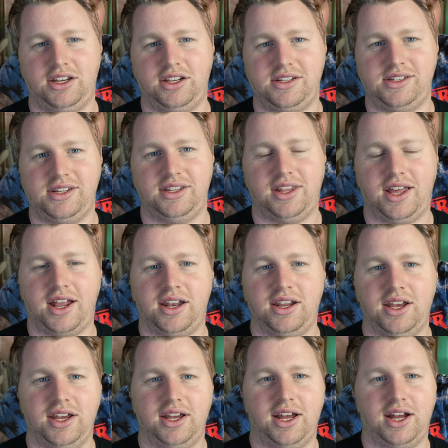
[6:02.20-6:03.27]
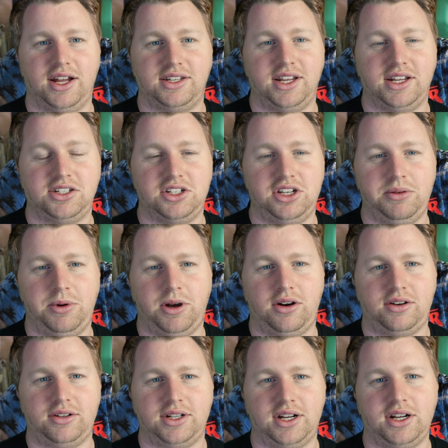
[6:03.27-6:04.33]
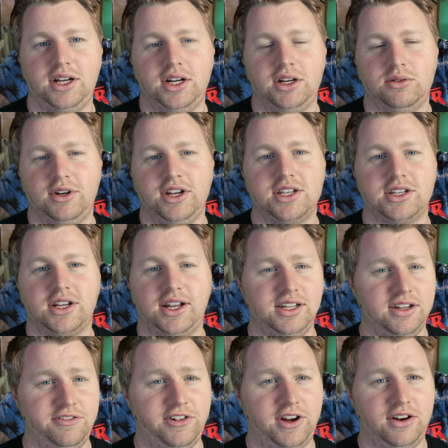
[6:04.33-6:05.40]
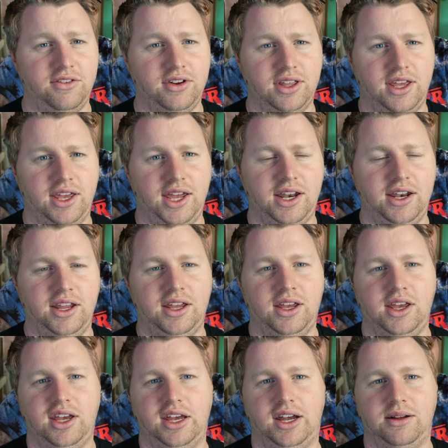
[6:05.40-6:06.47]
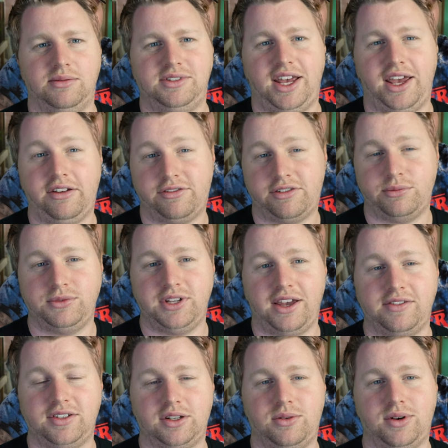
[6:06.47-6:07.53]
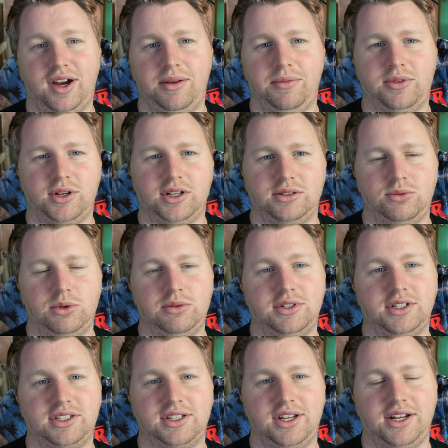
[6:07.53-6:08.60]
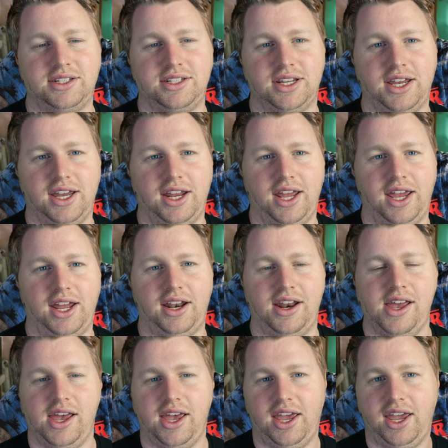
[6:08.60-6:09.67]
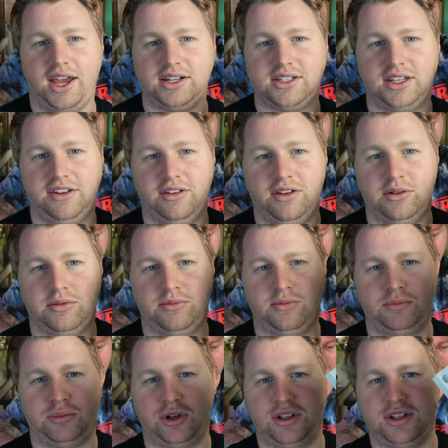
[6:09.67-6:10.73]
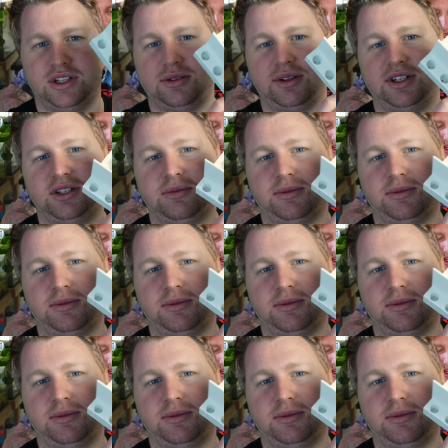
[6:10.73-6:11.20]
and using that test tube holder, which I did find really handy, Dave from Dave's Aquarium Thoughts, we were discussing it and he actually brought this one